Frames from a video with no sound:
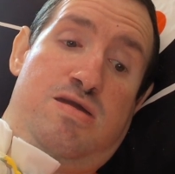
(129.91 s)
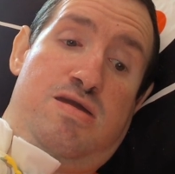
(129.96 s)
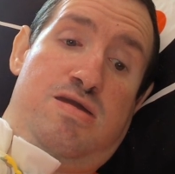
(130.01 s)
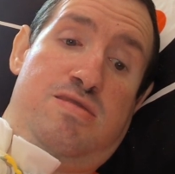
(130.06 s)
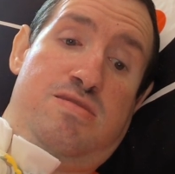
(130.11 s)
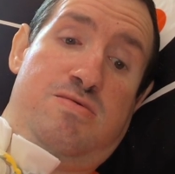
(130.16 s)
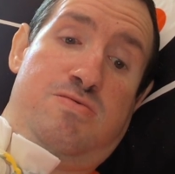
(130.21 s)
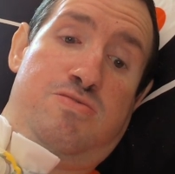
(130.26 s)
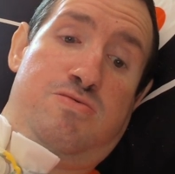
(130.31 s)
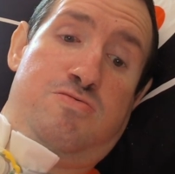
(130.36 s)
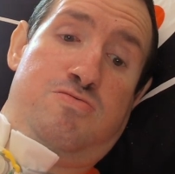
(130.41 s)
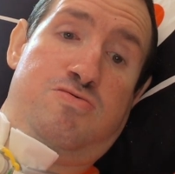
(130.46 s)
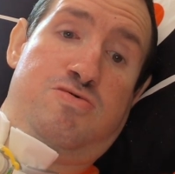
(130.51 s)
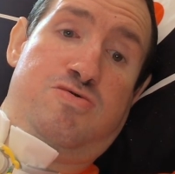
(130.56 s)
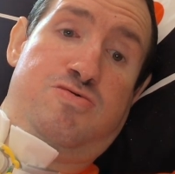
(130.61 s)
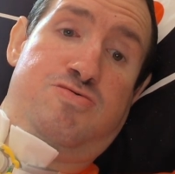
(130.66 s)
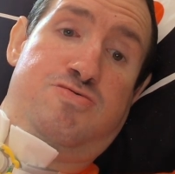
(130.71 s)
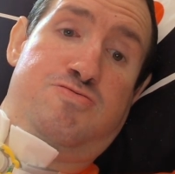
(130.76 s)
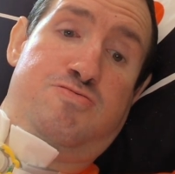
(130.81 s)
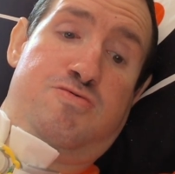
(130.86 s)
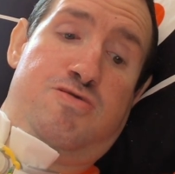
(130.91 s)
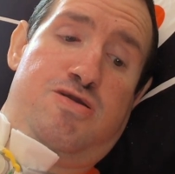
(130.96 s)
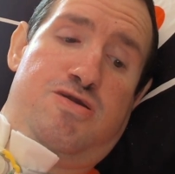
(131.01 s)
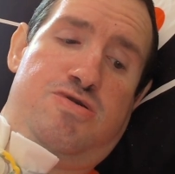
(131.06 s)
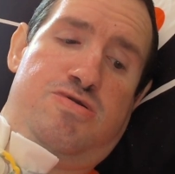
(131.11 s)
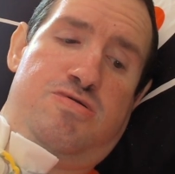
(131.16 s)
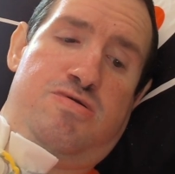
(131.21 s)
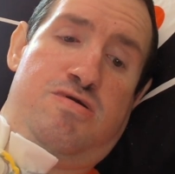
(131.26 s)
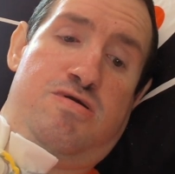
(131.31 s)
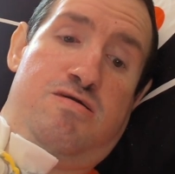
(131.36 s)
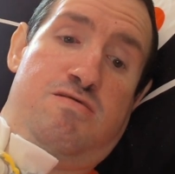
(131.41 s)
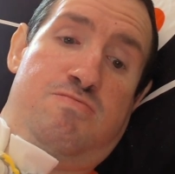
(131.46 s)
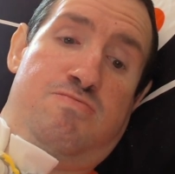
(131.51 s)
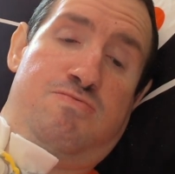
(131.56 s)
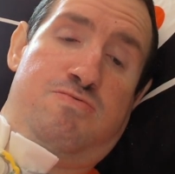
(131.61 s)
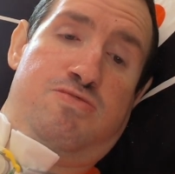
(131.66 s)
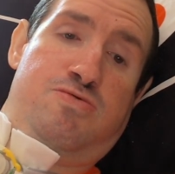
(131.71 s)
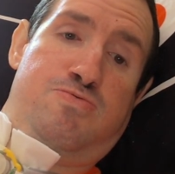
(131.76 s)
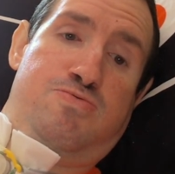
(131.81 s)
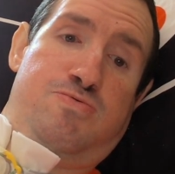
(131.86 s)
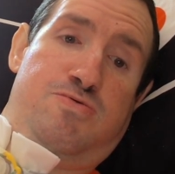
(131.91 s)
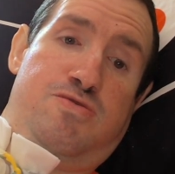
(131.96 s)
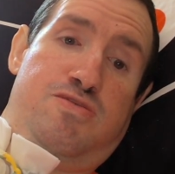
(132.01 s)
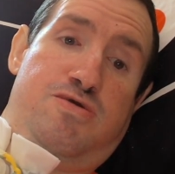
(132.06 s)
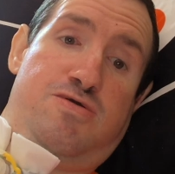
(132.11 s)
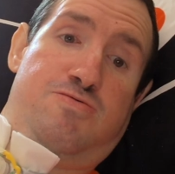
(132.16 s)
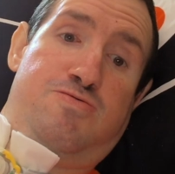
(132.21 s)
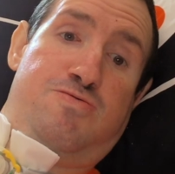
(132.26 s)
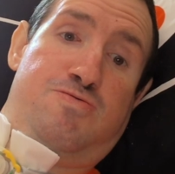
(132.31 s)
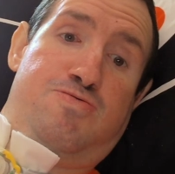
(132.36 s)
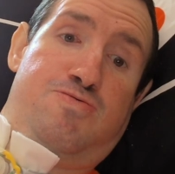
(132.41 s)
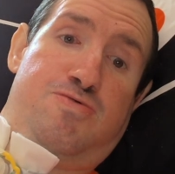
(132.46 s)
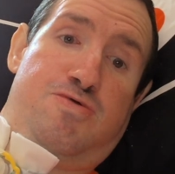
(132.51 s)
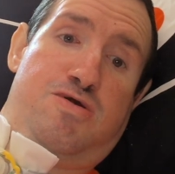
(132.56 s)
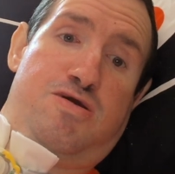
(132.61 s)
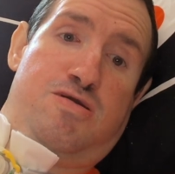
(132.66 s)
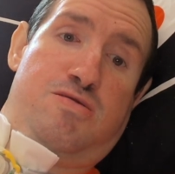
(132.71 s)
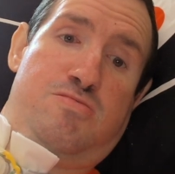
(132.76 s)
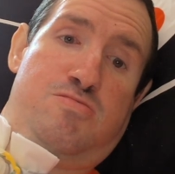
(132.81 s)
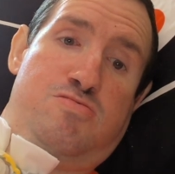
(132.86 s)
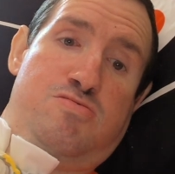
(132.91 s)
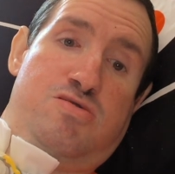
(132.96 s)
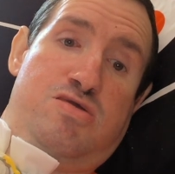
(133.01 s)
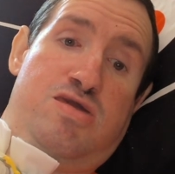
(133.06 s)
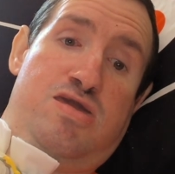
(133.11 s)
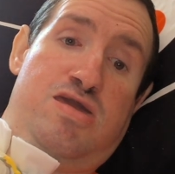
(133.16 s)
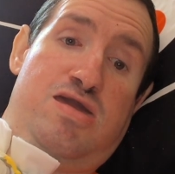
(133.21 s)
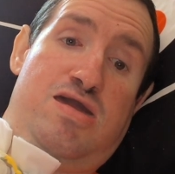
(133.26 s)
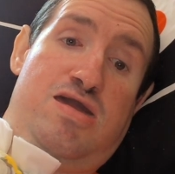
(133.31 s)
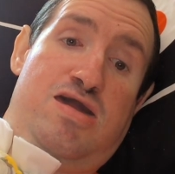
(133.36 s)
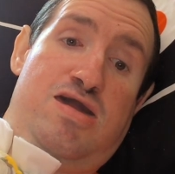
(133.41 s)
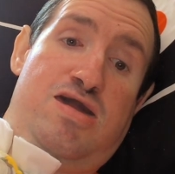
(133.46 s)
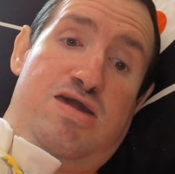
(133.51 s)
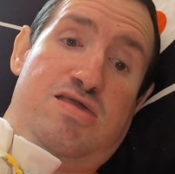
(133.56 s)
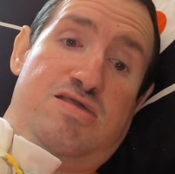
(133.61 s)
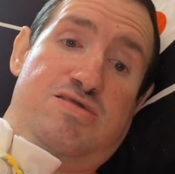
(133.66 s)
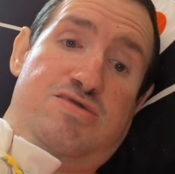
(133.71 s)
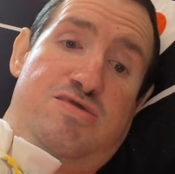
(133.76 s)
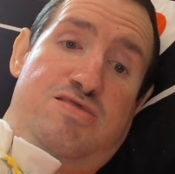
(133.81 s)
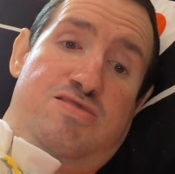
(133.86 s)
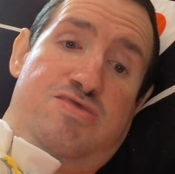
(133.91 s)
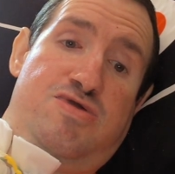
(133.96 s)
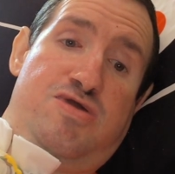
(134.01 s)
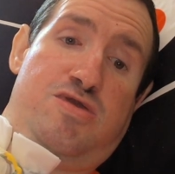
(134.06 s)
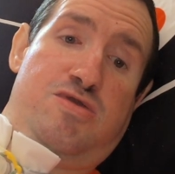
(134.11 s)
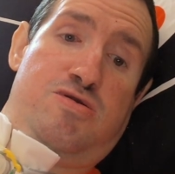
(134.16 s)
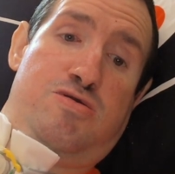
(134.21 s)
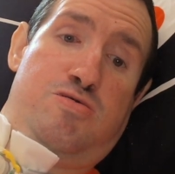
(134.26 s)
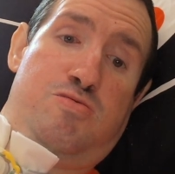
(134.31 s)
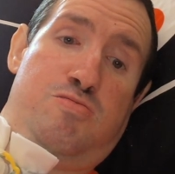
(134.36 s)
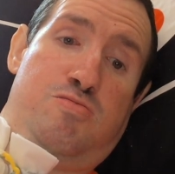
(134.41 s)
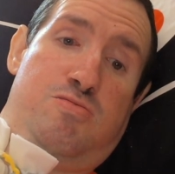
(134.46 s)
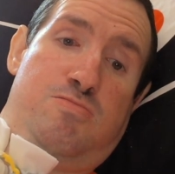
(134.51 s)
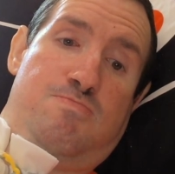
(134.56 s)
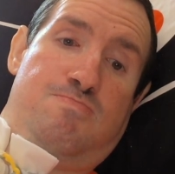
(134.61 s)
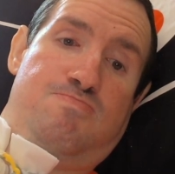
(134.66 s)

And the losing streak for the Philadelphia Flyers has continued.